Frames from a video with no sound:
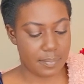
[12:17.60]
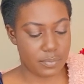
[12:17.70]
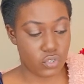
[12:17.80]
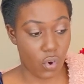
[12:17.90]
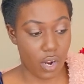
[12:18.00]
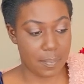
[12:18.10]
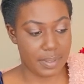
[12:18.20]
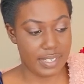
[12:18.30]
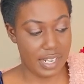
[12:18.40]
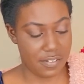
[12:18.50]
strong
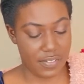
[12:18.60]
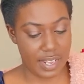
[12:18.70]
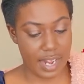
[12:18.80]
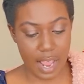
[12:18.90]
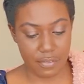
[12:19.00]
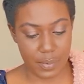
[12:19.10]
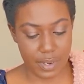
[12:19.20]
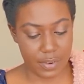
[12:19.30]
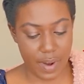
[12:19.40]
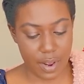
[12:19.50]
belief in
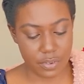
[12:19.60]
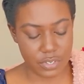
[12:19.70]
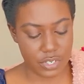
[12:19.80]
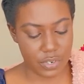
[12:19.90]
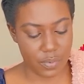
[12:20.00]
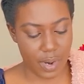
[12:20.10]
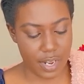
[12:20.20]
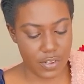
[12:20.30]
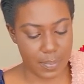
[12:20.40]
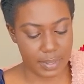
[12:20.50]
everyone around you,
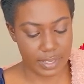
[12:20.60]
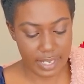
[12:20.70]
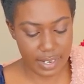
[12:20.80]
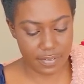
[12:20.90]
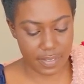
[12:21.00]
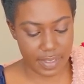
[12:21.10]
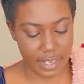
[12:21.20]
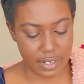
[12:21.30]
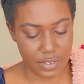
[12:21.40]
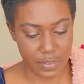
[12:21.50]
right? You believe that they
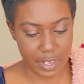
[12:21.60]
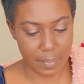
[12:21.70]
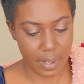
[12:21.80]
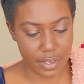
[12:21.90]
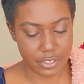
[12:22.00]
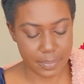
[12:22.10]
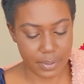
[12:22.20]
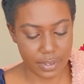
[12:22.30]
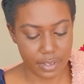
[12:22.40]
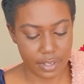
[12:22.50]
could do the
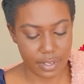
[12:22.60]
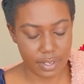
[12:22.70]
impossible.